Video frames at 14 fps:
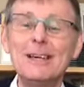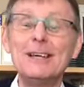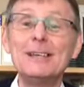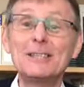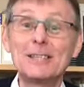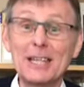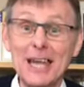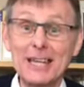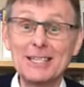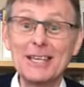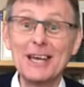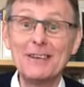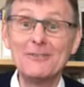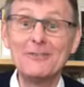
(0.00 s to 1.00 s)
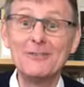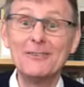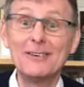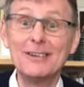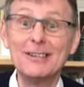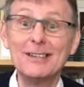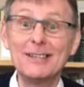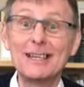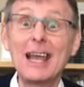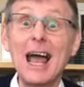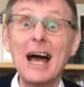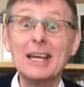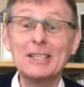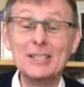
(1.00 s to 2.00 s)
Stay safe
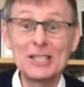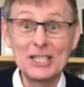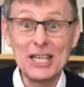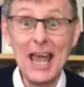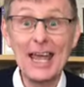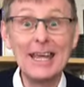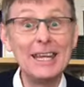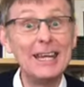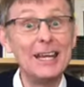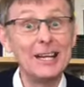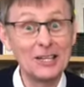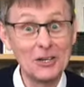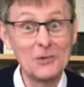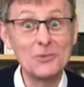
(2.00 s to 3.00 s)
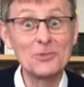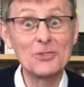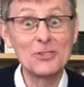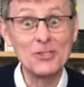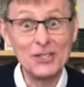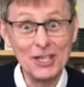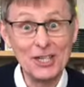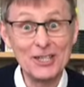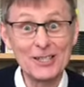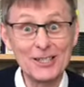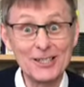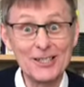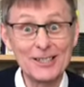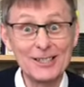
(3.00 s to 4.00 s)
and stay close to
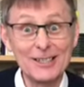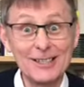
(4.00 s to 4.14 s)
Jesus.